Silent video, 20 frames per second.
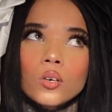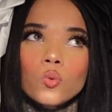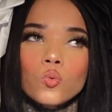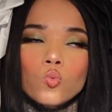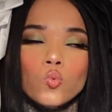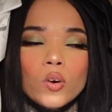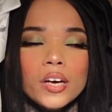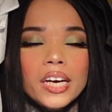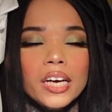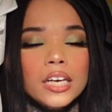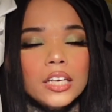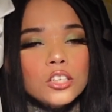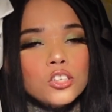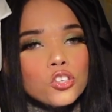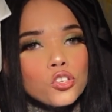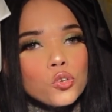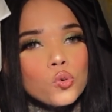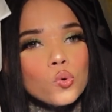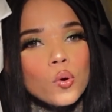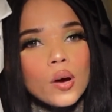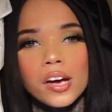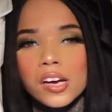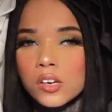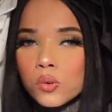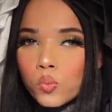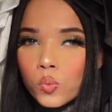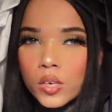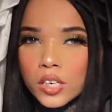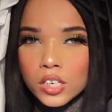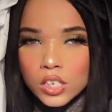We do
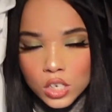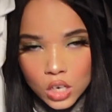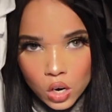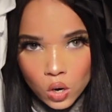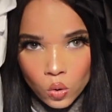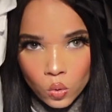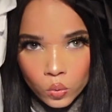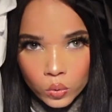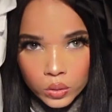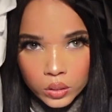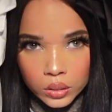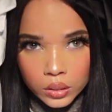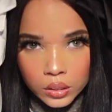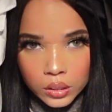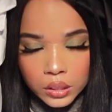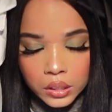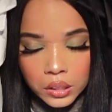and we don't.